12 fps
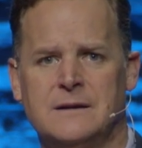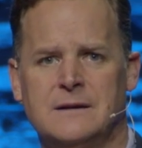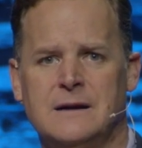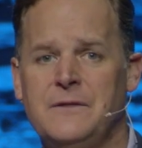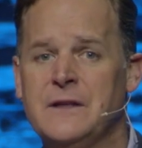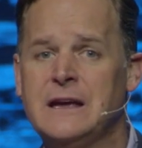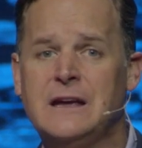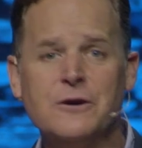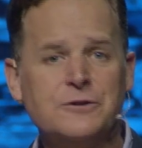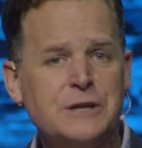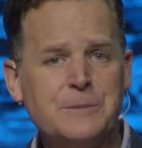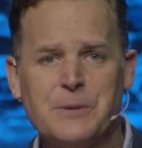And the
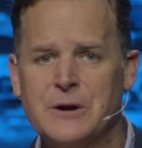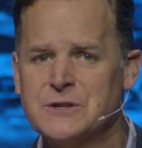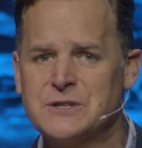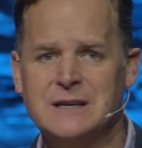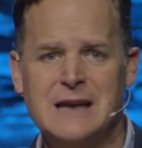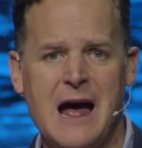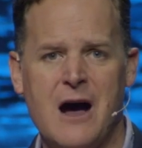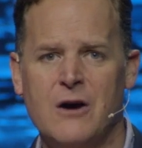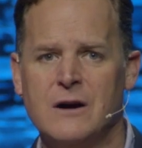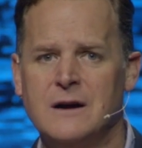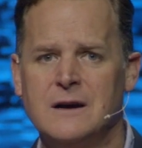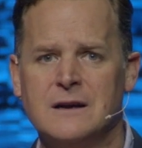guilty person now
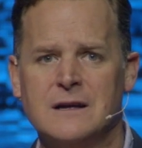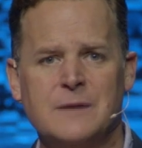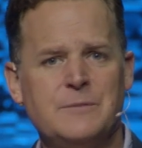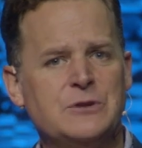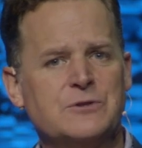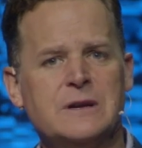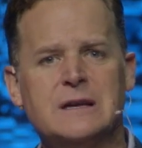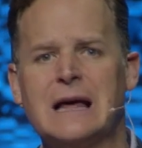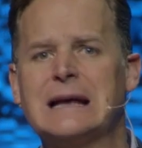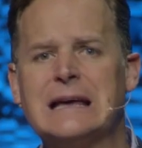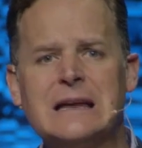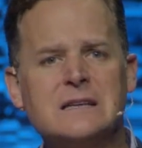can be treated
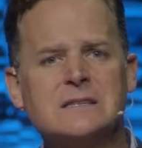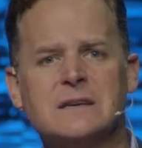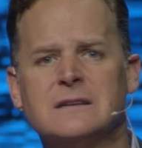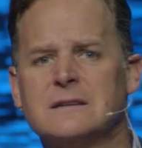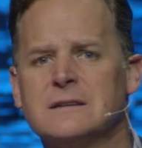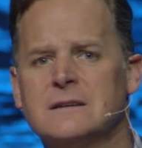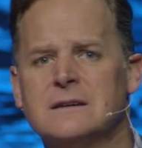like innocent